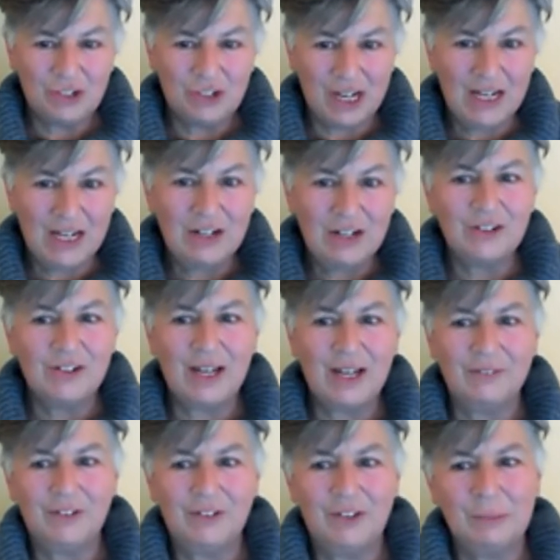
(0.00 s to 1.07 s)
in those
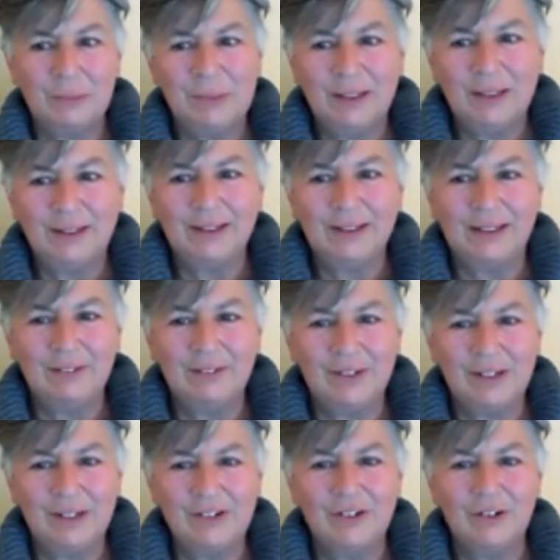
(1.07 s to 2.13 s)
changes after the
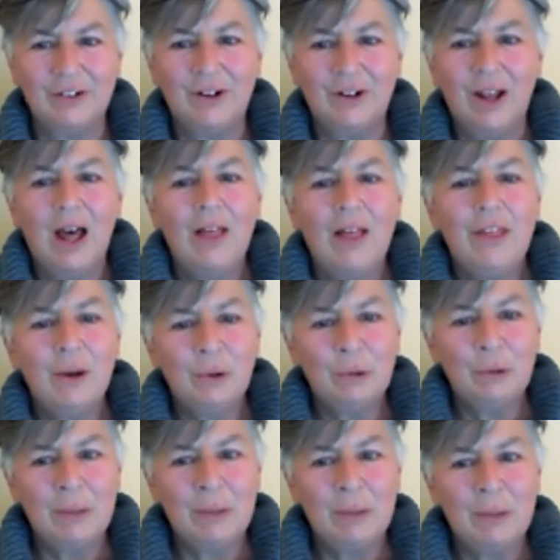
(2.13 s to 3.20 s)
Manila Convention, there
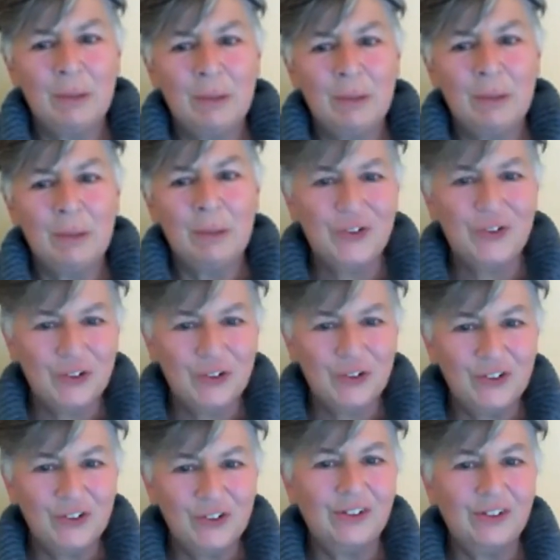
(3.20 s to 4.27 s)
were amendments made
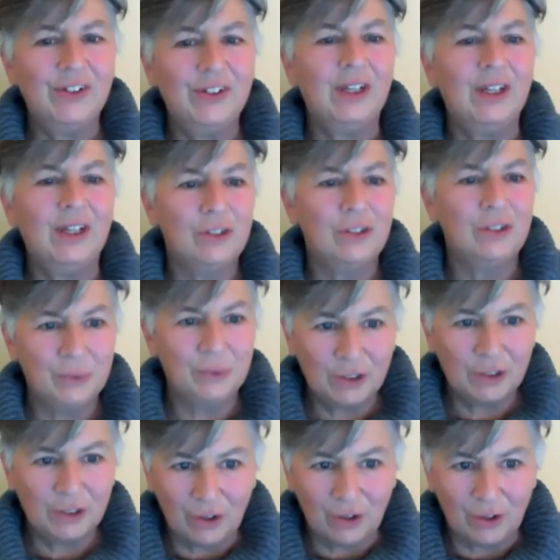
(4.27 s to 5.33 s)
specifically
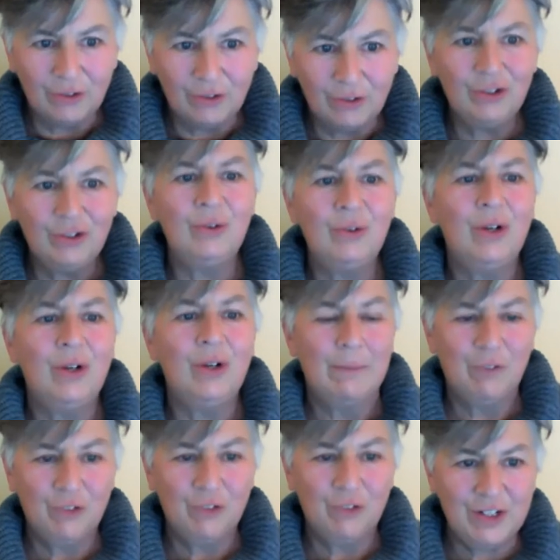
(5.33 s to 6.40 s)
to include
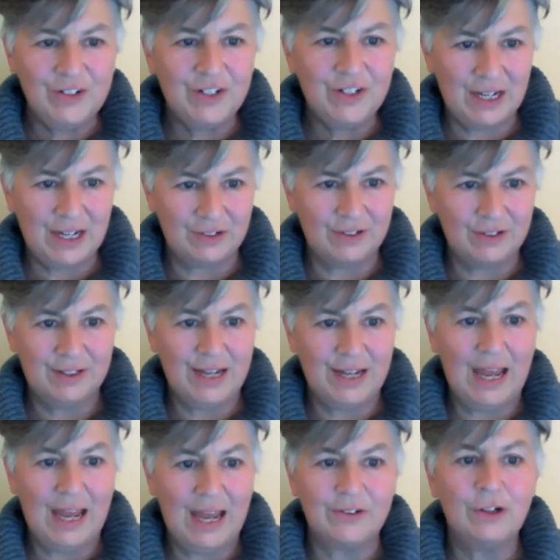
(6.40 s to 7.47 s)

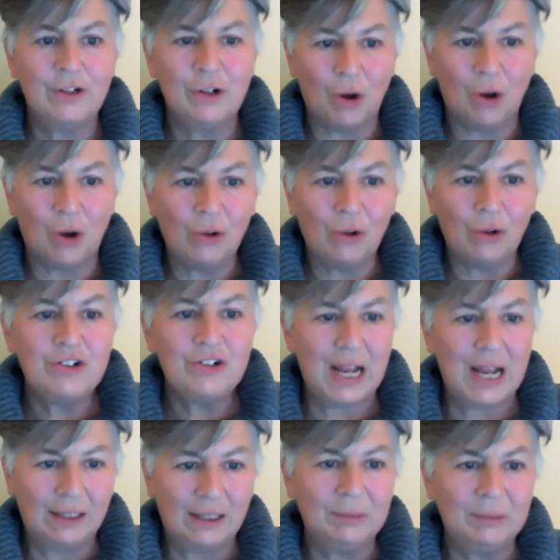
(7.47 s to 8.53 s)
VTS as a knowledge
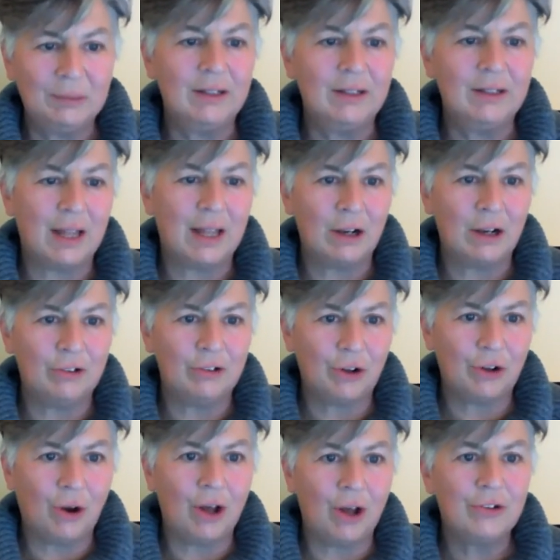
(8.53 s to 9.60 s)
element that was
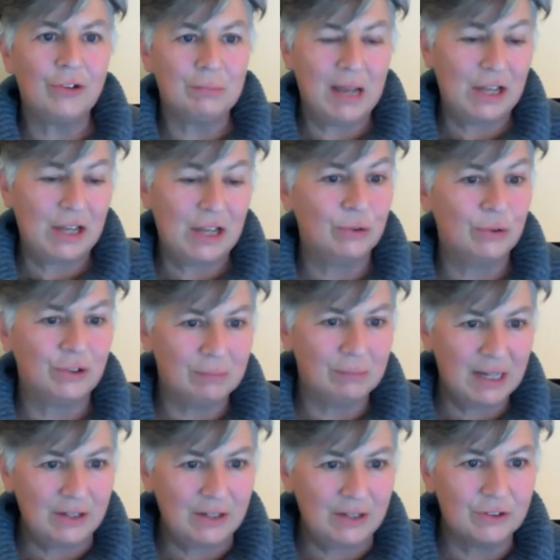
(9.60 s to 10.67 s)
taught to masters and
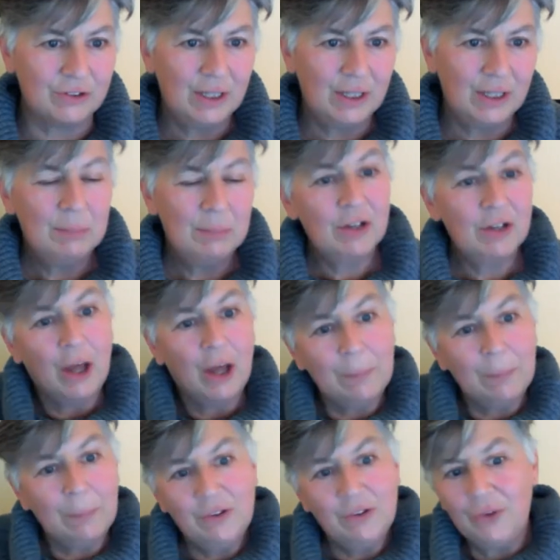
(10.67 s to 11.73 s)
mates, because up
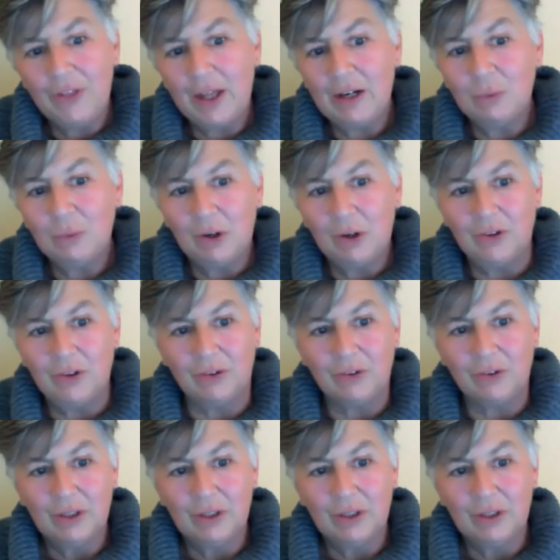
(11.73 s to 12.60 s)
until then it wasn't.